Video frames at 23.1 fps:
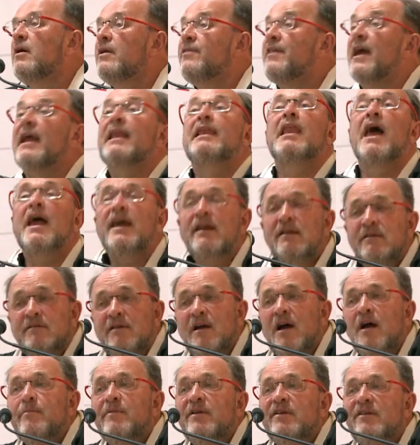they liked
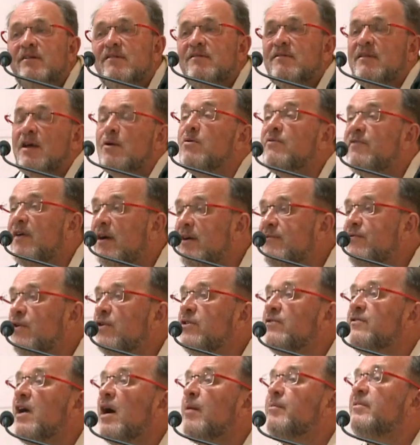diamonds, they were very fond
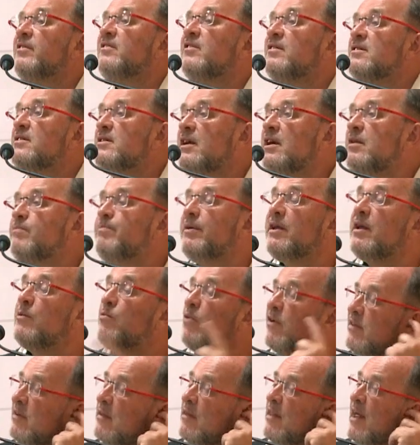of diamonds indeed, but it
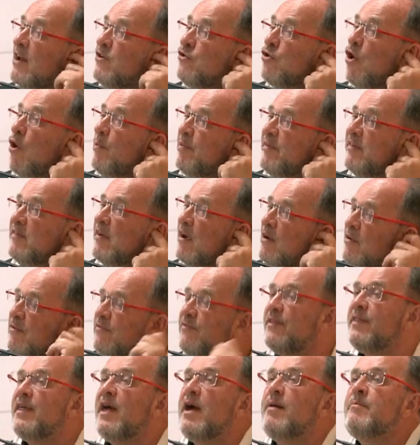wasn't their top stone.
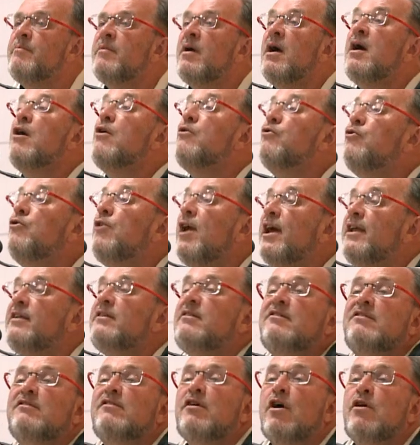For them, red
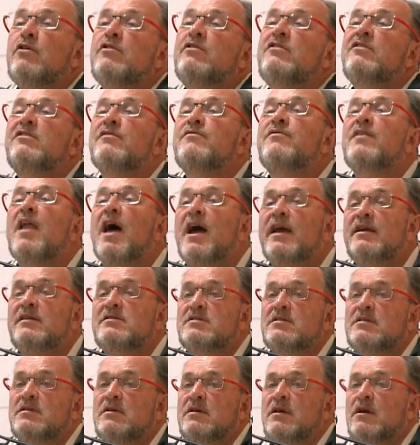stones of
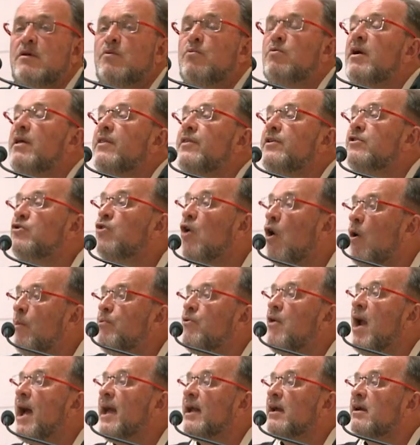light were the top
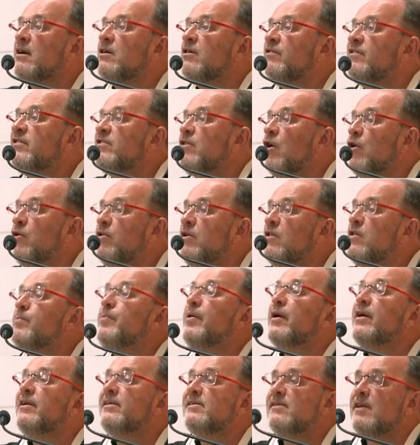rank of stone in the
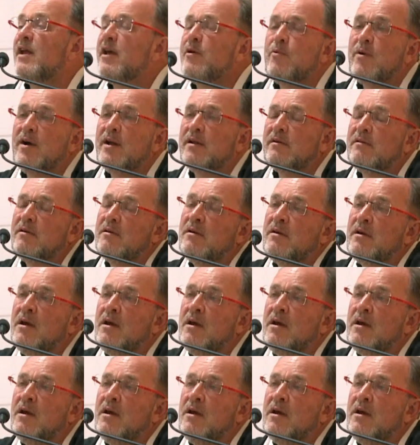Persianate world.